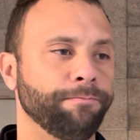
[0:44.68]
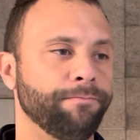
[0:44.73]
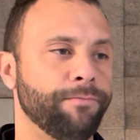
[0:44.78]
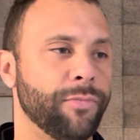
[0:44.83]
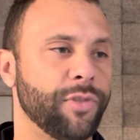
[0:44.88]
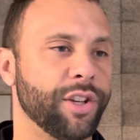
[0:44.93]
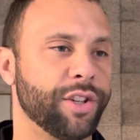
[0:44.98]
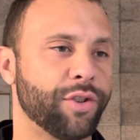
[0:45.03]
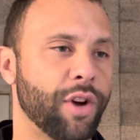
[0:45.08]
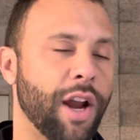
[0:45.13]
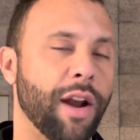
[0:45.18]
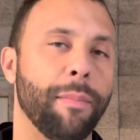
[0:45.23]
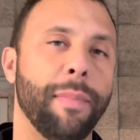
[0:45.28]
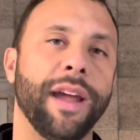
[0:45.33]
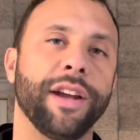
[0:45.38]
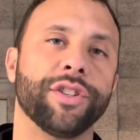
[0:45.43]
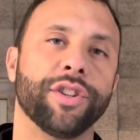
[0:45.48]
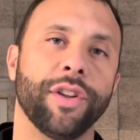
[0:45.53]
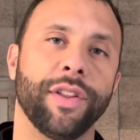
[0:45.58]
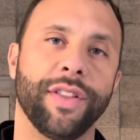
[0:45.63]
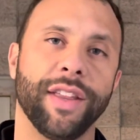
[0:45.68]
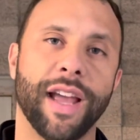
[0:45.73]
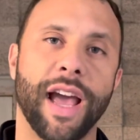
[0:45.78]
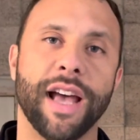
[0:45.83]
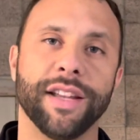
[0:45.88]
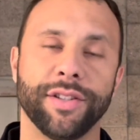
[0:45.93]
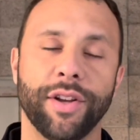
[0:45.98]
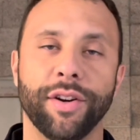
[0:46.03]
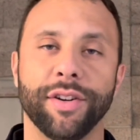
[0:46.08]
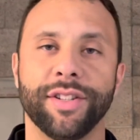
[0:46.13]
just trying to make sure that the
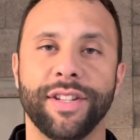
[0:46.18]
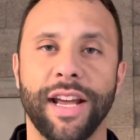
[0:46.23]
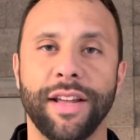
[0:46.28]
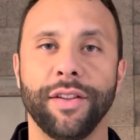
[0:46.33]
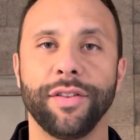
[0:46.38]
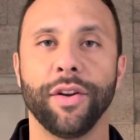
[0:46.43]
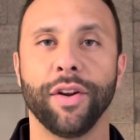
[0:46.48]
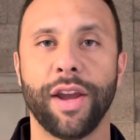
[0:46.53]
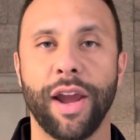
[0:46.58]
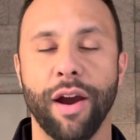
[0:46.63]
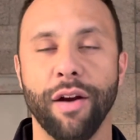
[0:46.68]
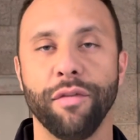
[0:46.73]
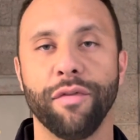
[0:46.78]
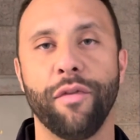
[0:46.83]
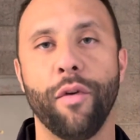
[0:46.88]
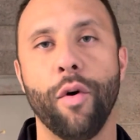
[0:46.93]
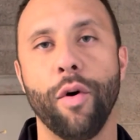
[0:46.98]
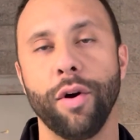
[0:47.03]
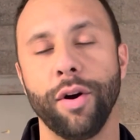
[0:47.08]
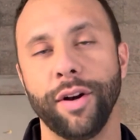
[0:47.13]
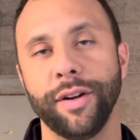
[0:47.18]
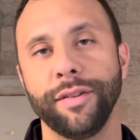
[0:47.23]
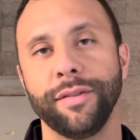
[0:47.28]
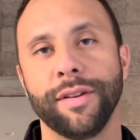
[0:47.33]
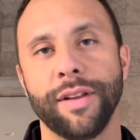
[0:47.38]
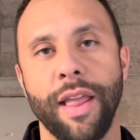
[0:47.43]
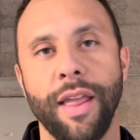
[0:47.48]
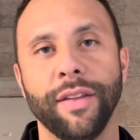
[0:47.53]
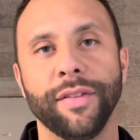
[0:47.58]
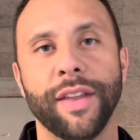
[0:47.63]
guys understand that they're cared for and
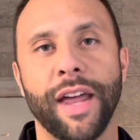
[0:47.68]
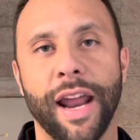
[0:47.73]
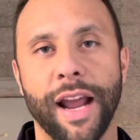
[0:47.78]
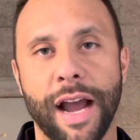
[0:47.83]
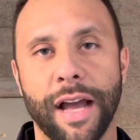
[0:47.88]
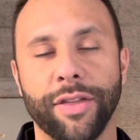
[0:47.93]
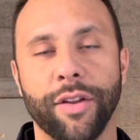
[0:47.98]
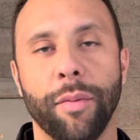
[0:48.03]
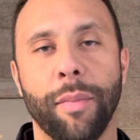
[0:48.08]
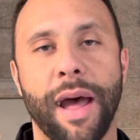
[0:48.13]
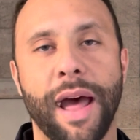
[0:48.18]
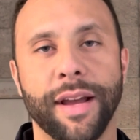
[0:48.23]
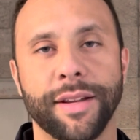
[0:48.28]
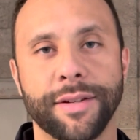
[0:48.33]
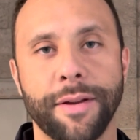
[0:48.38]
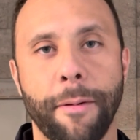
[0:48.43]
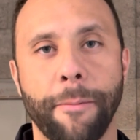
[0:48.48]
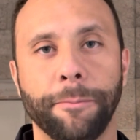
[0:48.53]
that I got their backs.